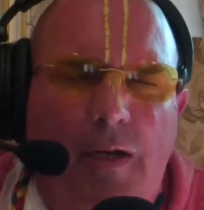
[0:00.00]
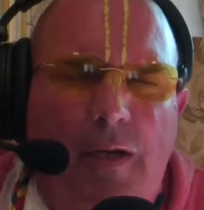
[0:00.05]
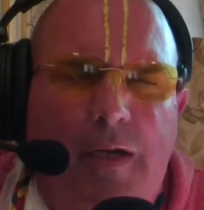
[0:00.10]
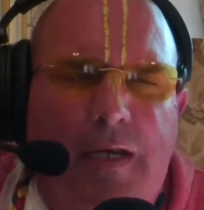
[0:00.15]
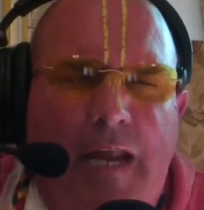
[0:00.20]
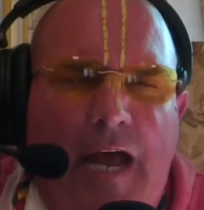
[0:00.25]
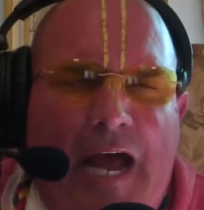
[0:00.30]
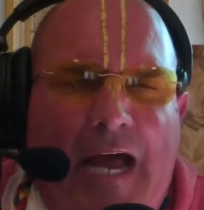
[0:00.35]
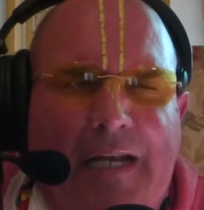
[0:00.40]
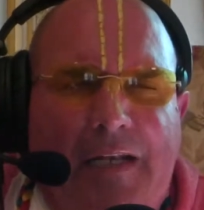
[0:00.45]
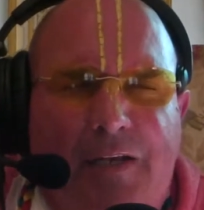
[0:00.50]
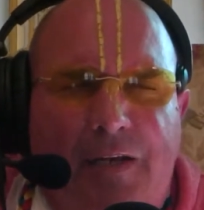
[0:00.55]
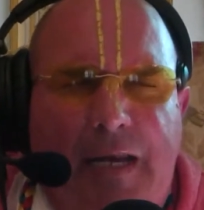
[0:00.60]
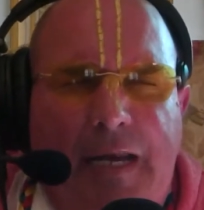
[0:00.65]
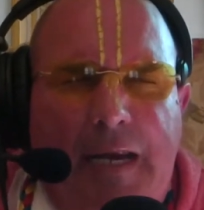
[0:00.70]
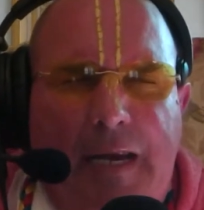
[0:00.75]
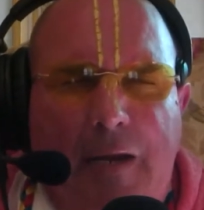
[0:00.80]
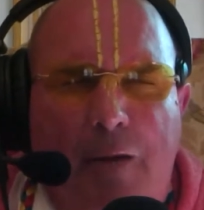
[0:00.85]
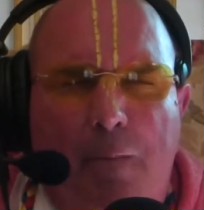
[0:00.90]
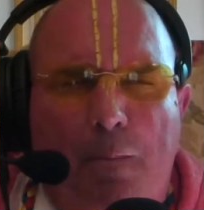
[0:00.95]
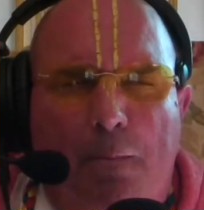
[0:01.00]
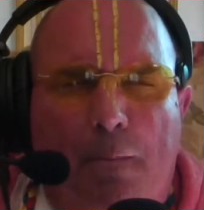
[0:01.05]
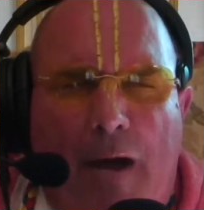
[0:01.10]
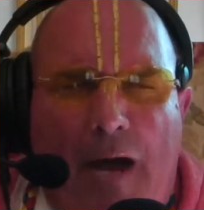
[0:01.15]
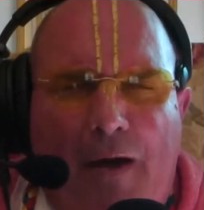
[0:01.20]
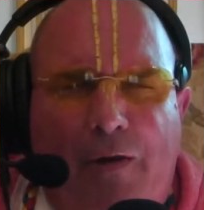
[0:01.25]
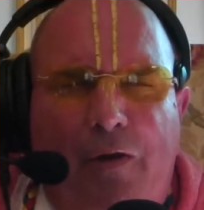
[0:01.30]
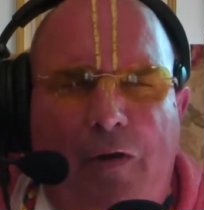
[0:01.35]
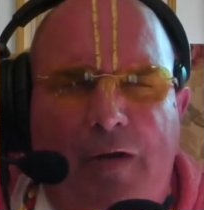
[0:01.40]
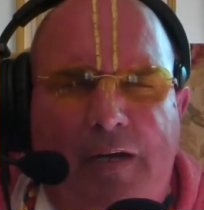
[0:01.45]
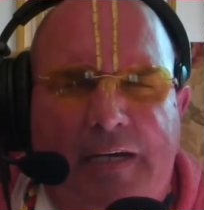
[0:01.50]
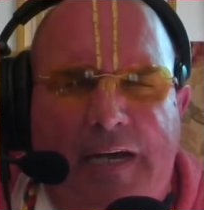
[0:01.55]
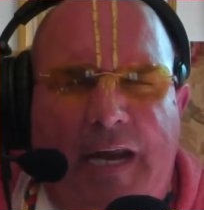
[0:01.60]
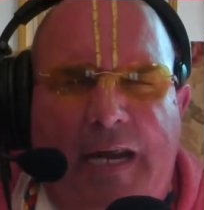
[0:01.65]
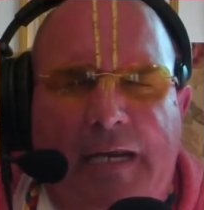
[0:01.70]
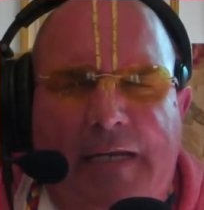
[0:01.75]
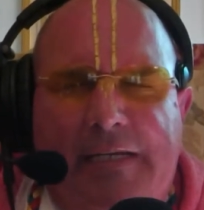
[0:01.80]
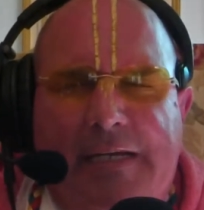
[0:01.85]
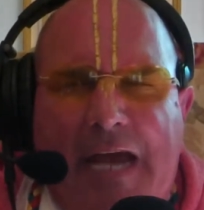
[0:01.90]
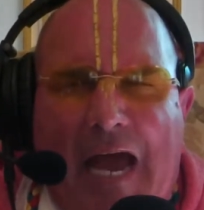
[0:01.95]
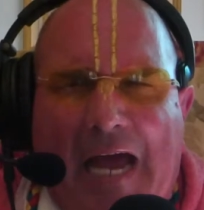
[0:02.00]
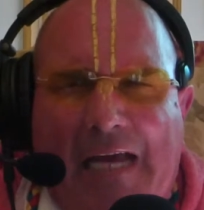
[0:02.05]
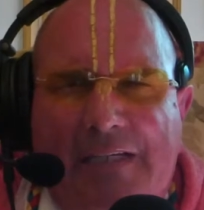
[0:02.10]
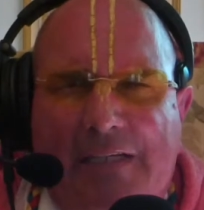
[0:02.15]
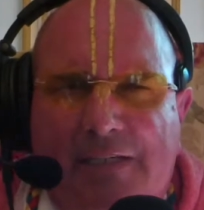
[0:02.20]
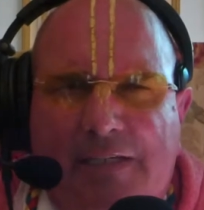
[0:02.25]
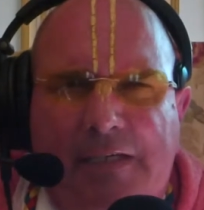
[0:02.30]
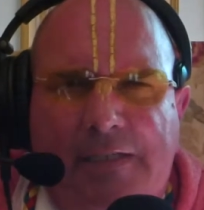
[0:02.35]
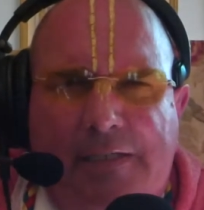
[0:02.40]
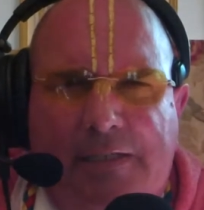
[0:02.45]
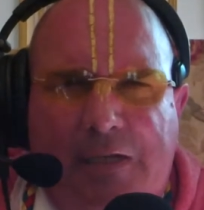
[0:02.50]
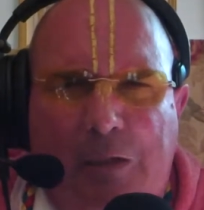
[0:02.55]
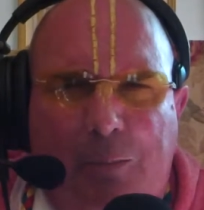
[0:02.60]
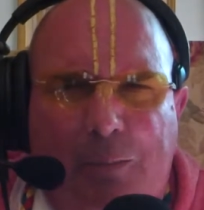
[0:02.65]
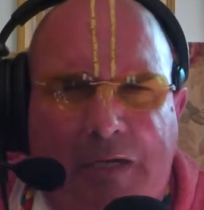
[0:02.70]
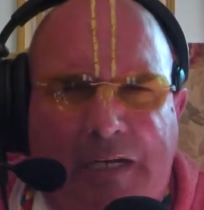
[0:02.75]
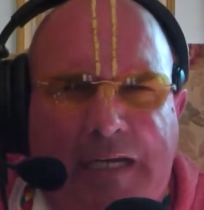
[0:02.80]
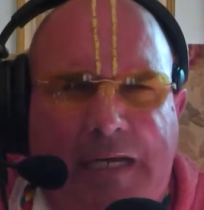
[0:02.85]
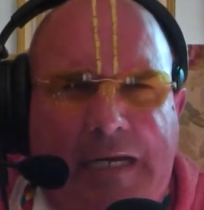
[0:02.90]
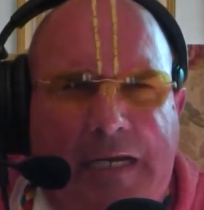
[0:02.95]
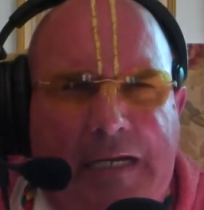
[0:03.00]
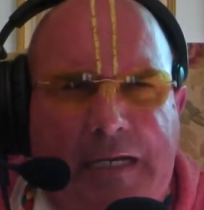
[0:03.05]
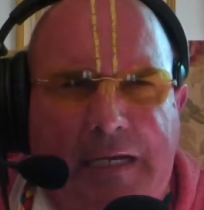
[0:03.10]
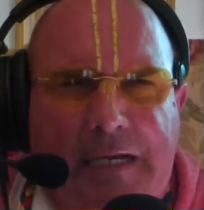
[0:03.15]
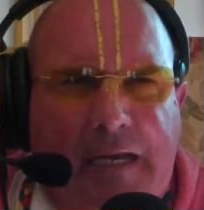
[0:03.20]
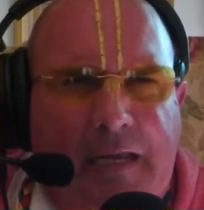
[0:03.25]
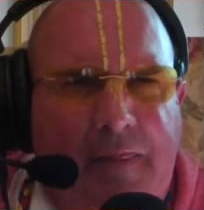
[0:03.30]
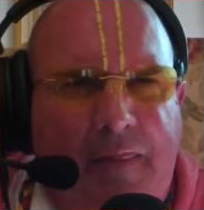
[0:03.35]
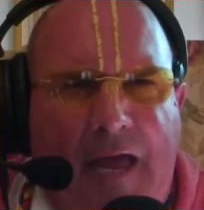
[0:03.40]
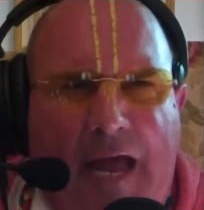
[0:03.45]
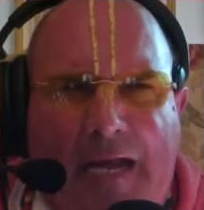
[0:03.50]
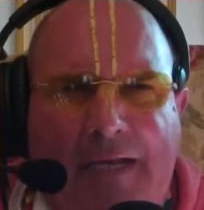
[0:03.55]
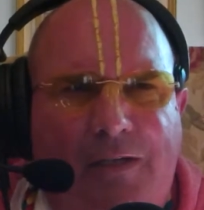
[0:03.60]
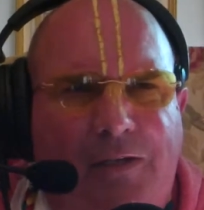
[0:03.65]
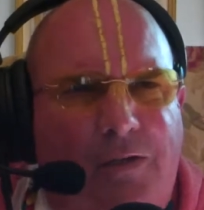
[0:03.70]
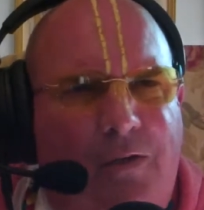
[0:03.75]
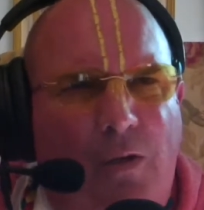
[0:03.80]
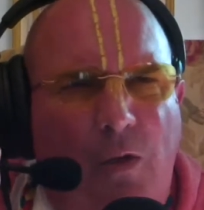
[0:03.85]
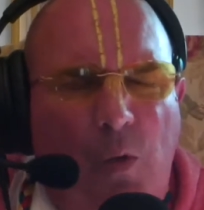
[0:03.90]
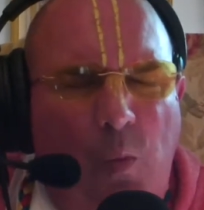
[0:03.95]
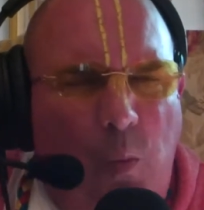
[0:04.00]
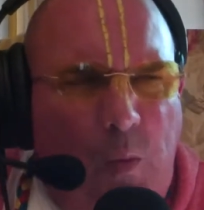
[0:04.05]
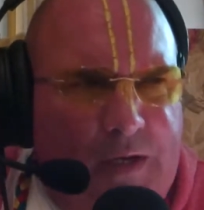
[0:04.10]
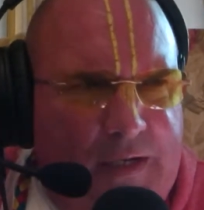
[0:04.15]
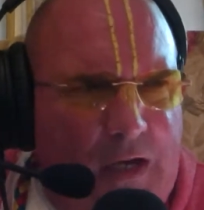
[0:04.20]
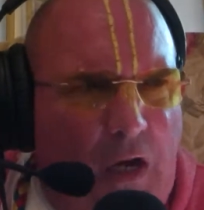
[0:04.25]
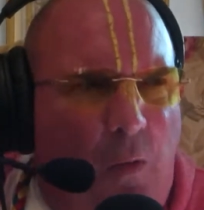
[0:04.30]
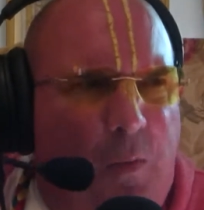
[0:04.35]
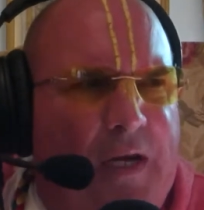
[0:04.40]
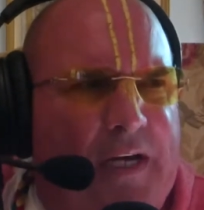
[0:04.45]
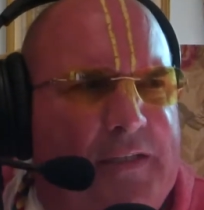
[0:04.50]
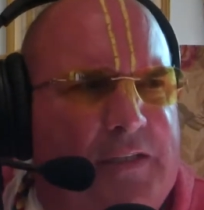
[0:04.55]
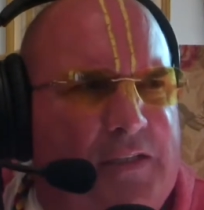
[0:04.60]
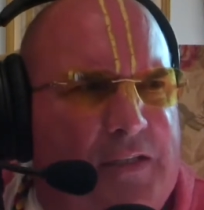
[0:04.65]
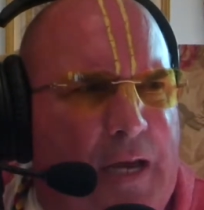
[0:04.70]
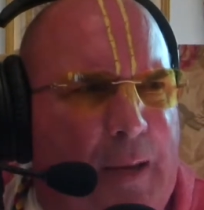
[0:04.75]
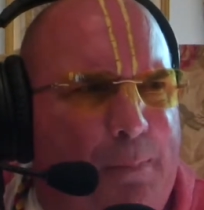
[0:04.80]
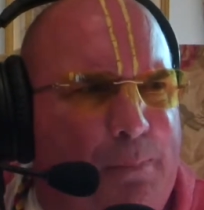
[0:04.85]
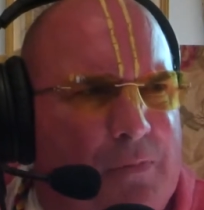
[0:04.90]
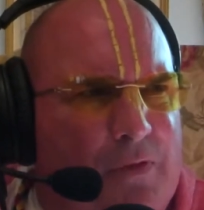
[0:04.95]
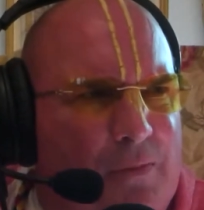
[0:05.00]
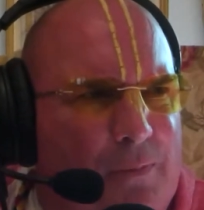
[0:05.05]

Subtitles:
not the modern day caste system in India, that we don't accept,